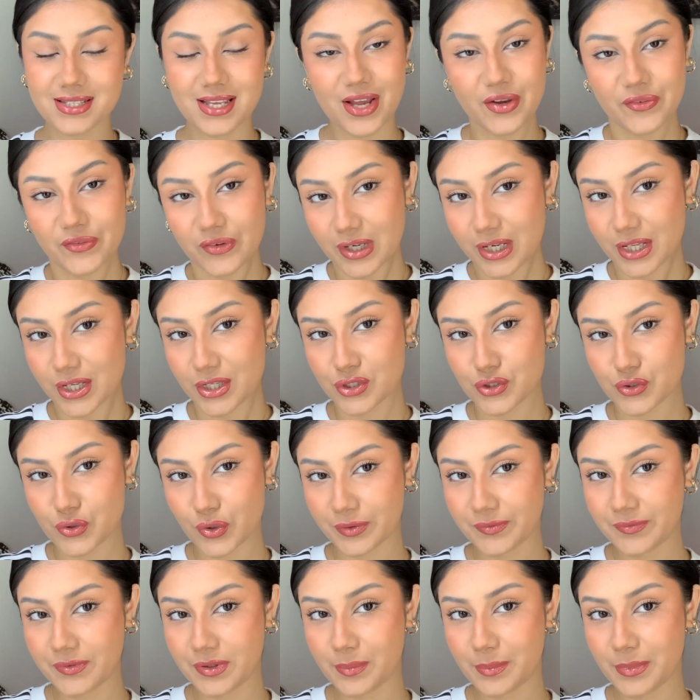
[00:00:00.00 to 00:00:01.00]
I really
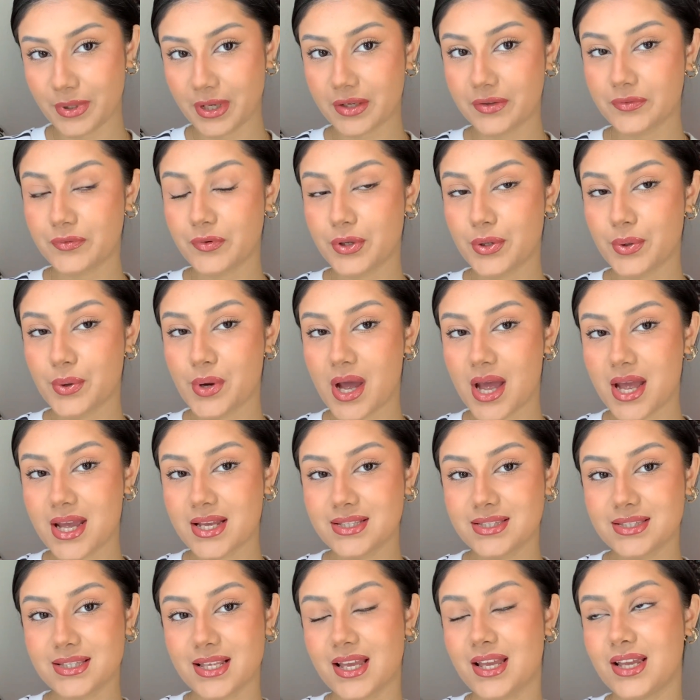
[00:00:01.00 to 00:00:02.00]
enjoyed filming it for you guys,
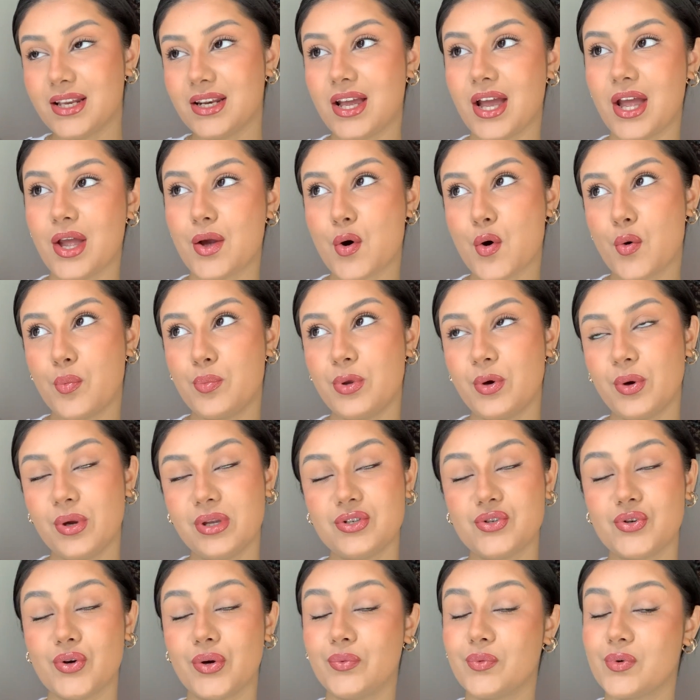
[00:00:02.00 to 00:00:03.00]
and I hope you
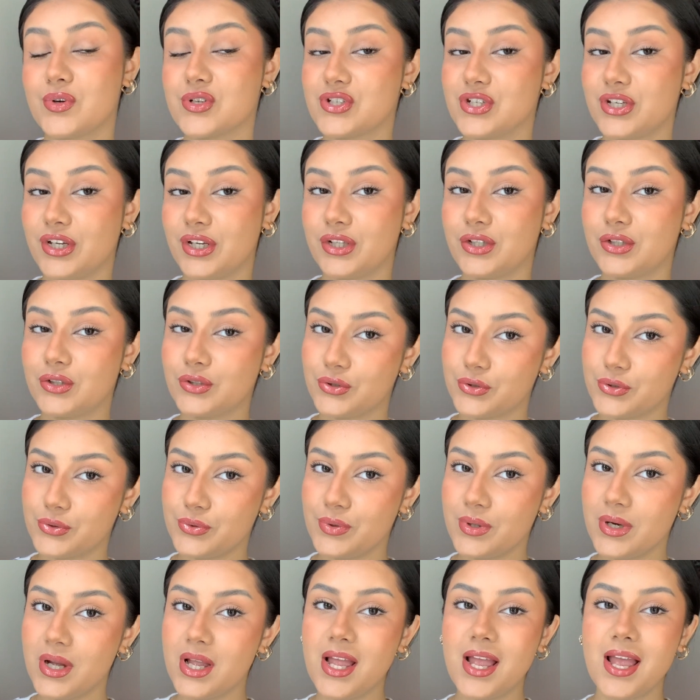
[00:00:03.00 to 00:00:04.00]
enjoyed watching it too.
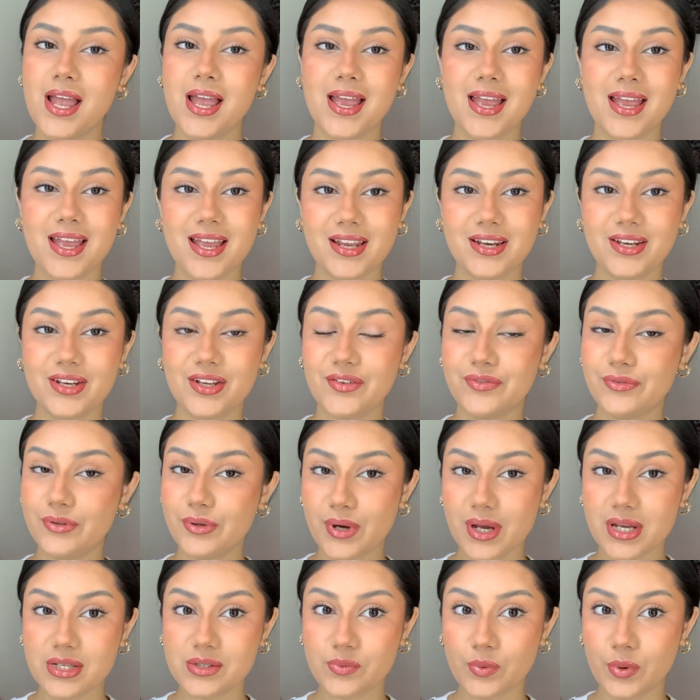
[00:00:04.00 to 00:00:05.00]
And if you
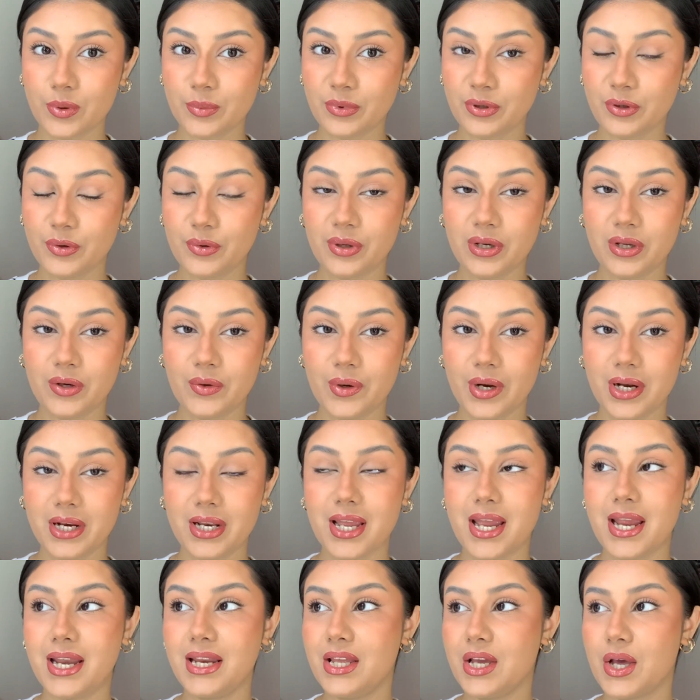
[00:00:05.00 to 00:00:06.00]
guys want me to recreate
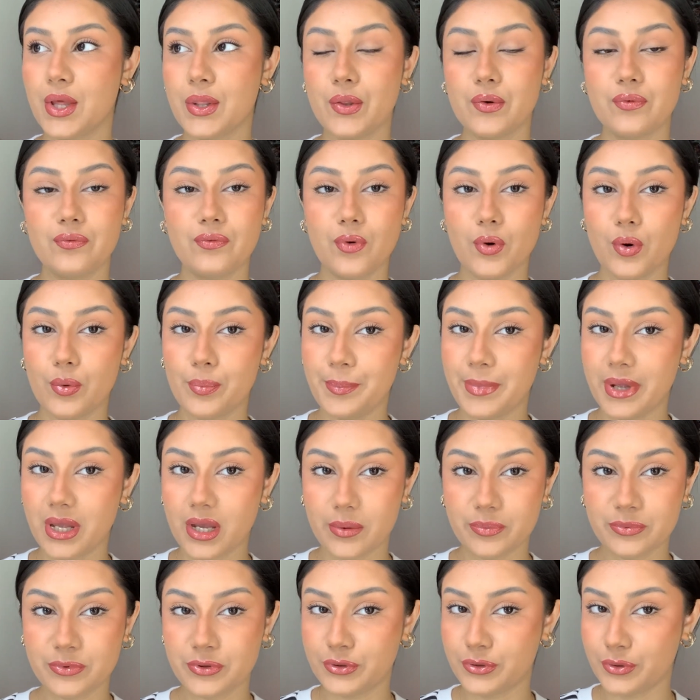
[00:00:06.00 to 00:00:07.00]
any other Vogue
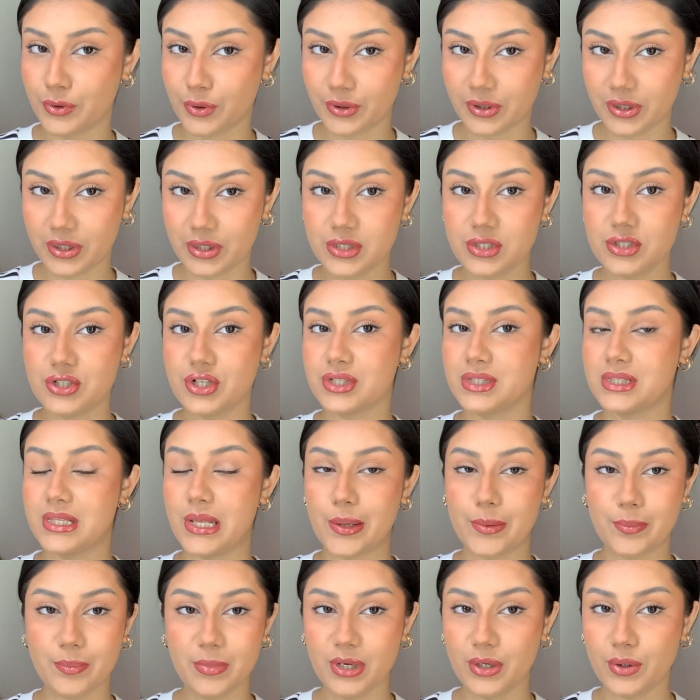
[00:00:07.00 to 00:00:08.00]
makeup tutorial, just
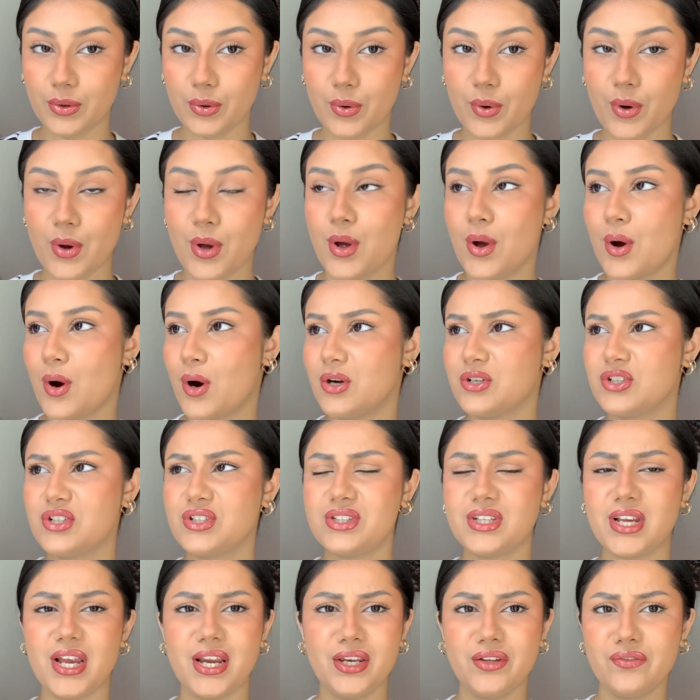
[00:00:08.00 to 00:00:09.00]
let me know, or just
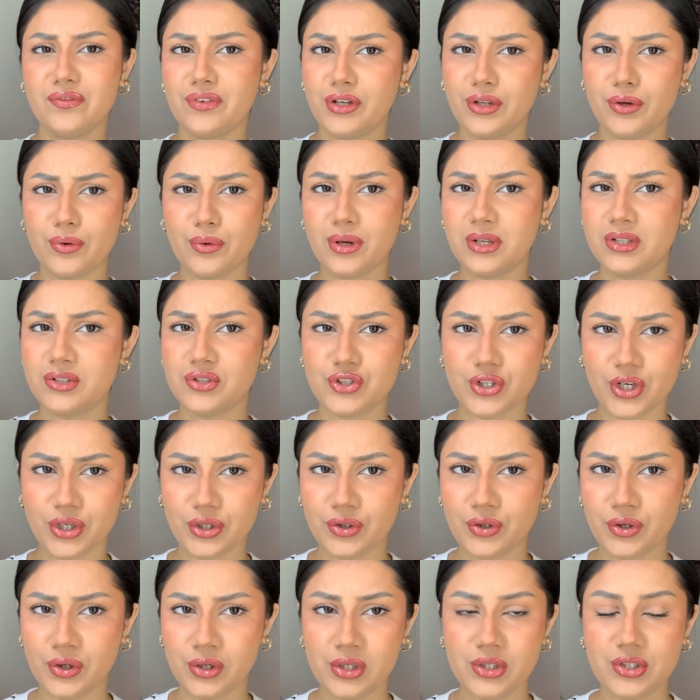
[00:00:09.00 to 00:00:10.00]
any video in
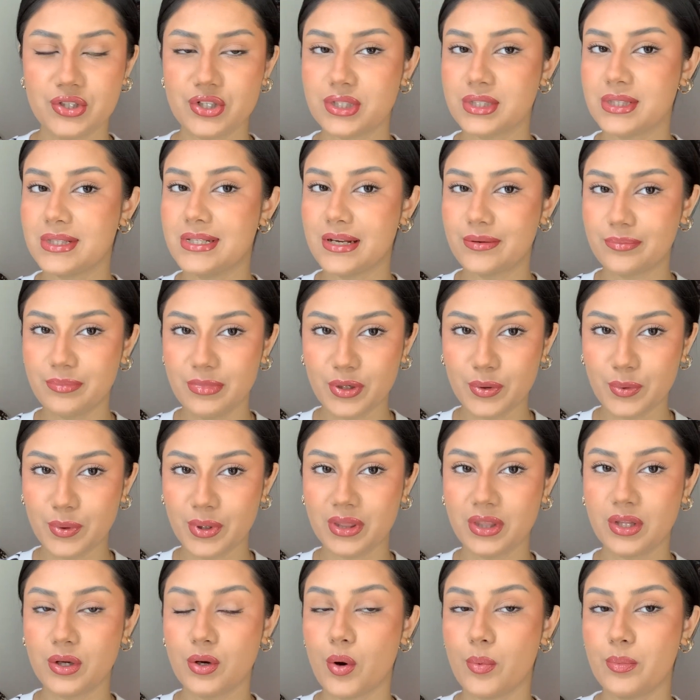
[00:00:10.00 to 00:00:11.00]
general, just let me know in
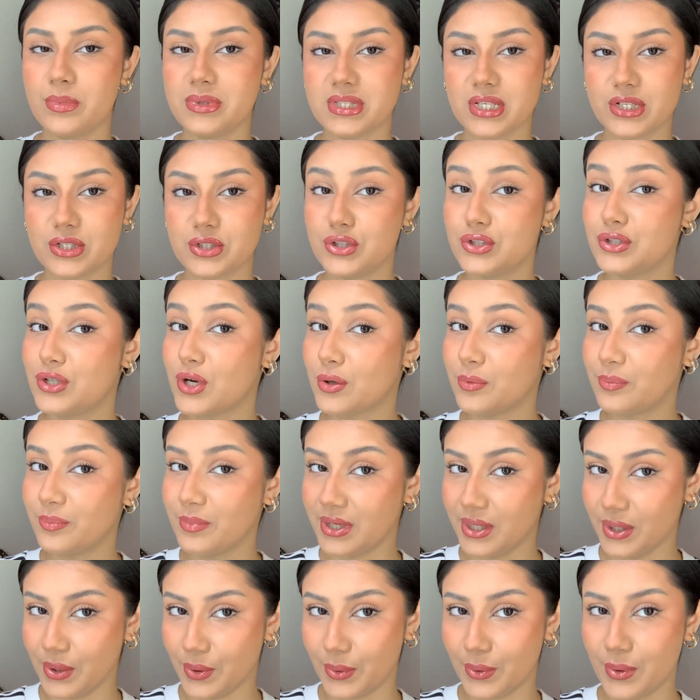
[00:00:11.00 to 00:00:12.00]
the comment section down
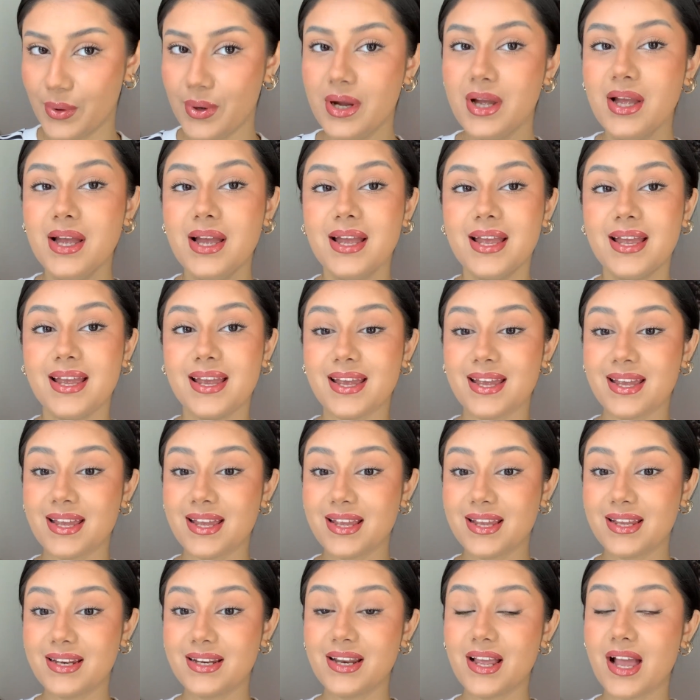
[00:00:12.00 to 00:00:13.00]
below.
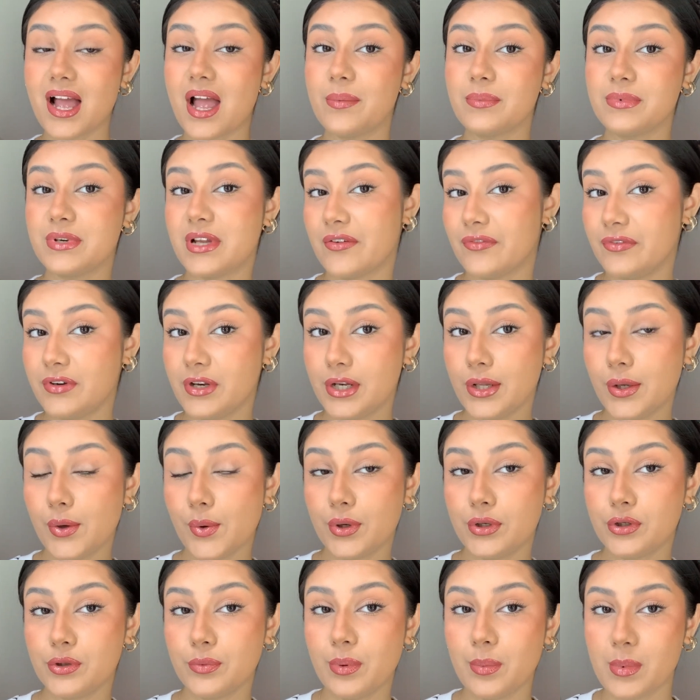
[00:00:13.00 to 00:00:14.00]
And I'm definitely
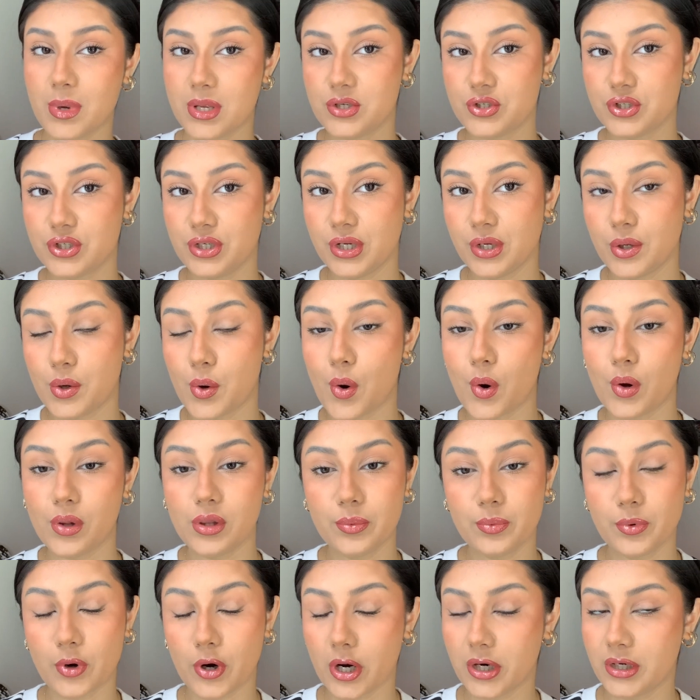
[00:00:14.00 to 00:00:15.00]
going to be mentioning all the
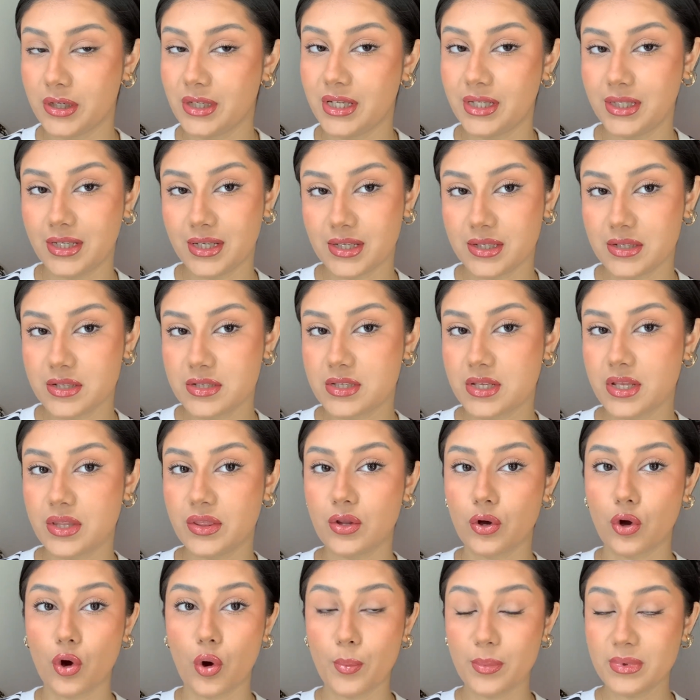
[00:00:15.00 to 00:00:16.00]
product details in the
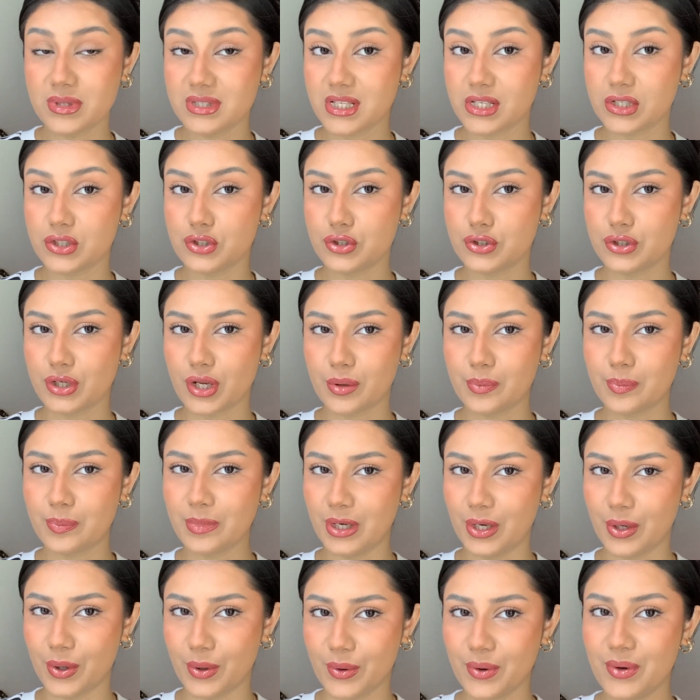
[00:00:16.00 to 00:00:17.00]
comment section down
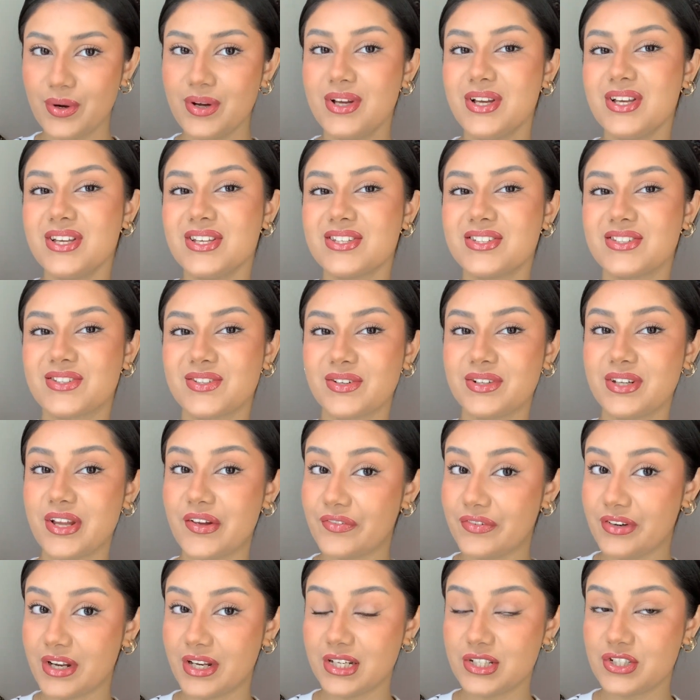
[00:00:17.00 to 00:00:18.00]
below, so
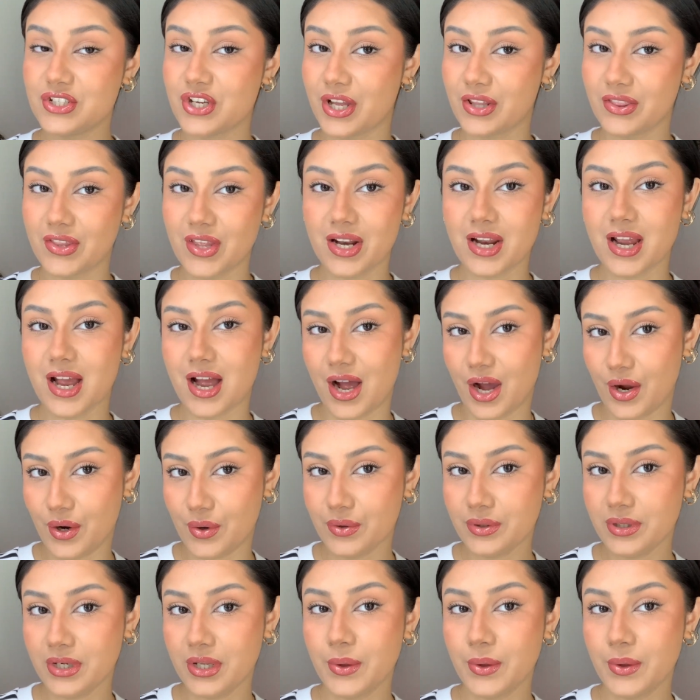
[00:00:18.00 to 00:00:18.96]
definitely check that out.